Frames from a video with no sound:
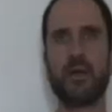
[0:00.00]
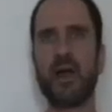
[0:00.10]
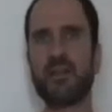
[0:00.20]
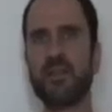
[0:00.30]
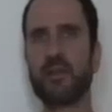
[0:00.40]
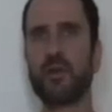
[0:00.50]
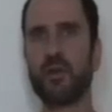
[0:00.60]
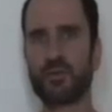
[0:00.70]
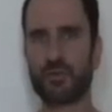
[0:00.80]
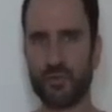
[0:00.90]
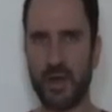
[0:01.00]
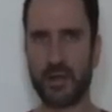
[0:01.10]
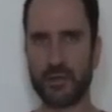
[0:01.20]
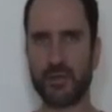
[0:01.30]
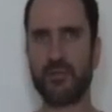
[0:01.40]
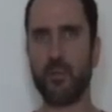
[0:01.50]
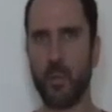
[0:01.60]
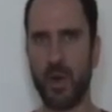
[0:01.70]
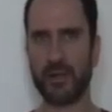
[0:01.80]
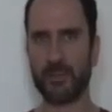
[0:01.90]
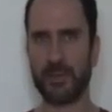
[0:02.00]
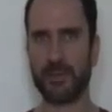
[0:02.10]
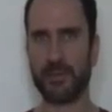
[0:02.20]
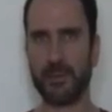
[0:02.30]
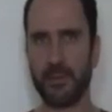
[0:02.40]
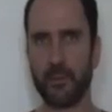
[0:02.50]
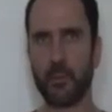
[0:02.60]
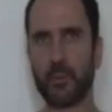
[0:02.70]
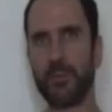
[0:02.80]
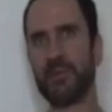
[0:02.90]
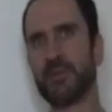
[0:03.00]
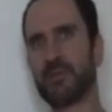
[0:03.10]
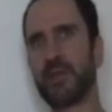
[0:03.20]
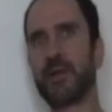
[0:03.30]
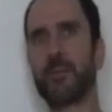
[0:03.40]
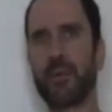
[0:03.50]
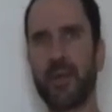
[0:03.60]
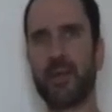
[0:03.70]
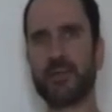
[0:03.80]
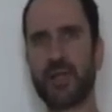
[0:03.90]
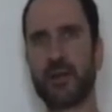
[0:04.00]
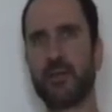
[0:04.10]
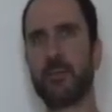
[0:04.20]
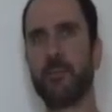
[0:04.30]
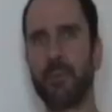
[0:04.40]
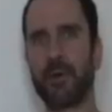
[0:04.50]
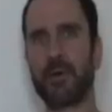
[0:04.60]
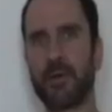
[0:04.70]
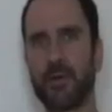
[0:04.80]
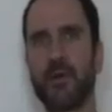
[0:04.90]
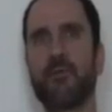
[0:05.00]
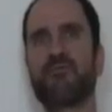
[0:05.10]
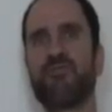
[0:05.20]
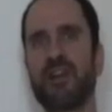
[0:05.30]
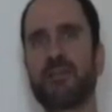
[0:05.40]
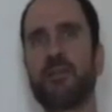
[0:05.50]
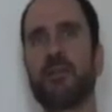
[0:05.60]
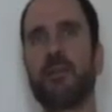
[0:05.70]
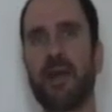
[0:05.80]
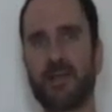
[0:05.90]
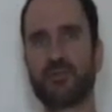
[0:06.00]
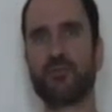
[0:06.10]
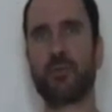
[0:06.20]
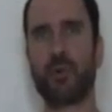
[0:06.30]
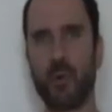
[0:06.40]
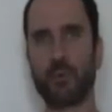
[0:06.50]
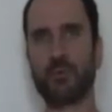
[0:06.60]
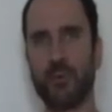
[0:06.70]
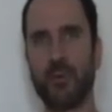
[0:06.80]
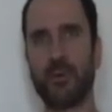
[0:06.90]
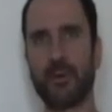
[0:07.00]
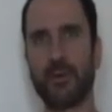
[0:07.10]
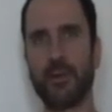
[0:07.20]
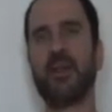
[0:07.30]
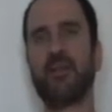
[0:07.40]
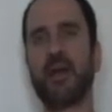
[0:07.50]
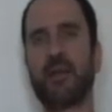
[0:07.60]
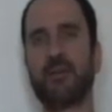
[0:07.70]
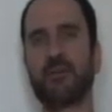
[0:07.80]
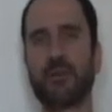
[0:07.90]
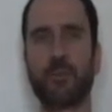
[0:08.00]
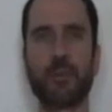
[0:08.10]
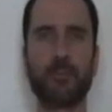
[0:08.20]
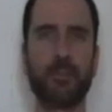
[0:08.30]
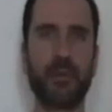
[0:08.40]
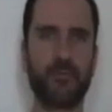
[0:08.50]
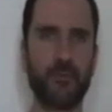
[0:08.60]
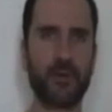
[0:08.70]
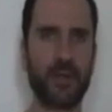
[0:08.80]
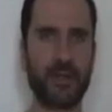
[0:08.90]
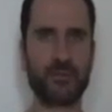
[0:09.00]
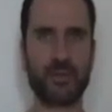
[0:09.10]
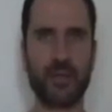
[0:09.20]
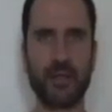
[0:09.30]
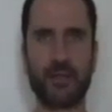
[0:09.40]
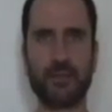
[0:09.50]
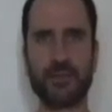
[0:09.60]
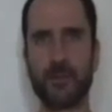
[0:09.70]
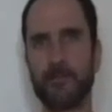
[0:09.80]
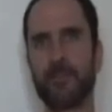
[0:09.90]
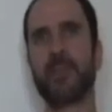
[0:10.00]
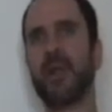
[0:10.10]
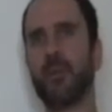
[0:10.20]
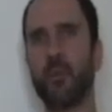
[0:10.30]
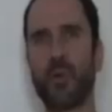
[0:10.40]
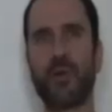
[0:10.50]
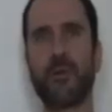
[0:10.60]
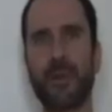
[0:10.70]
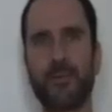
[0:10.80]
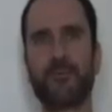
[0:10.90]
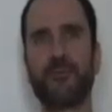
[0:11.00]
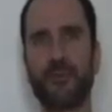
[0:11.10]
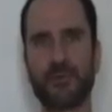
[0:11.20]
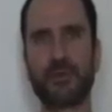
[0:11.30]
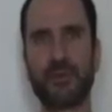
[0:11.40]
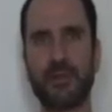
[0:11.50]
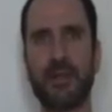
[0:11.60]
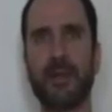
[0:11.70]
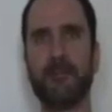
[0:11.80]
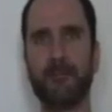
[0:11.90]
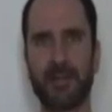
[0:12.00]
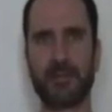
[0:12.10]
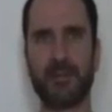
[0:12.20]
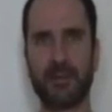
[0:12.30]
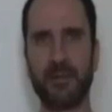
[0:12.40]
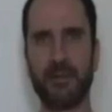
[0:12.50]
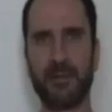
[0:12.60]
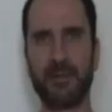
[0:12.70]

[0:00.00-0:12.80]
I think a good strategy for Weidman would be to take a page out of the book of Randy the Natural Couture, and that is to put Belfort against the cage and wear him out physically and mentally.